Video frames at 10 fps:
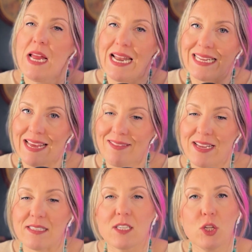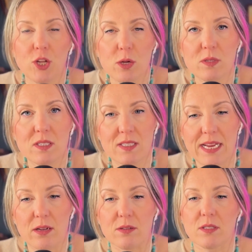And get this, closed
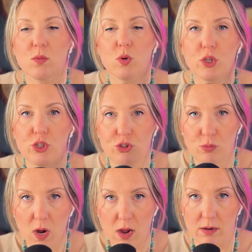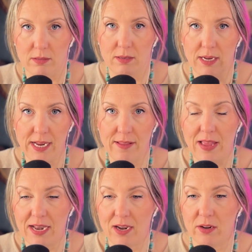sales were strong in
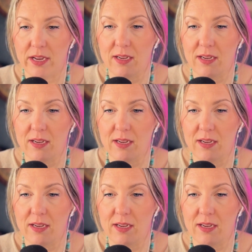that area,